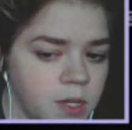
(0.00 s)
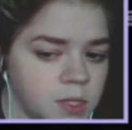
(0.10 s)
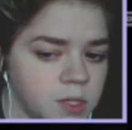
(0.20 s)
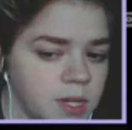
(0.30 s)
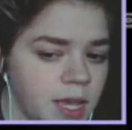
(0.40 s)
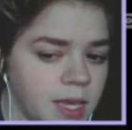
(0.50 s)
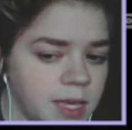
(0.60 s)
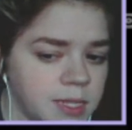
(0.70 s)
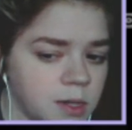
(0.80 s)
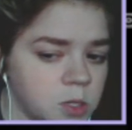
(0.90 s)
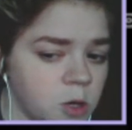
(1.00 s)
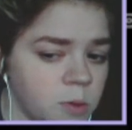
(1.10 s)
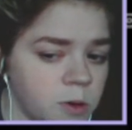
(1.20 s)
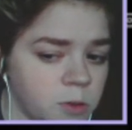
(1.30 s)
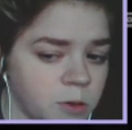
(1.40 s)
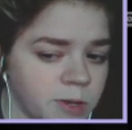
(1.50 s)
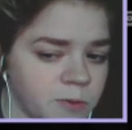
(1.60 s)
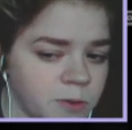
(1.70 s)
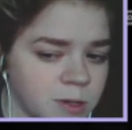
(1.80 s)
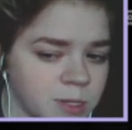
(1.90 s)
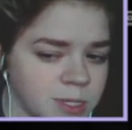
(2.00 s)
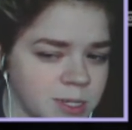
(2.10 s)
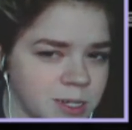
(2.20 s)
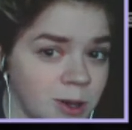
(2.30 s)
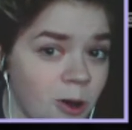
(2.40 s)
Today is October 31st,